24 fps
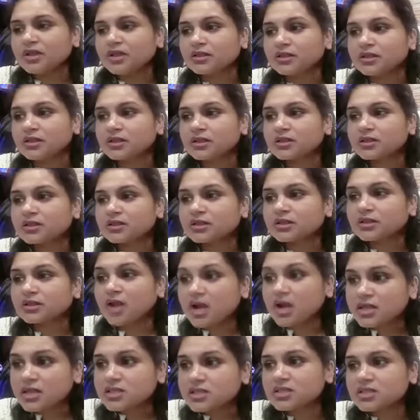The
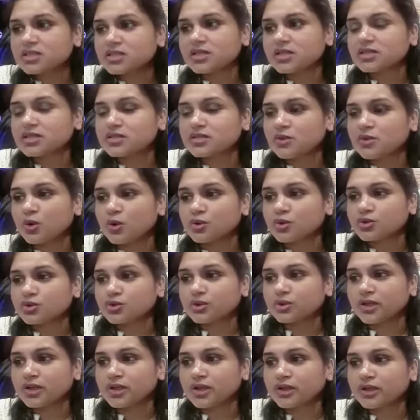thirst is also
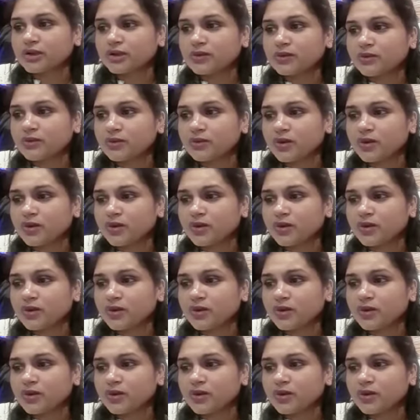there,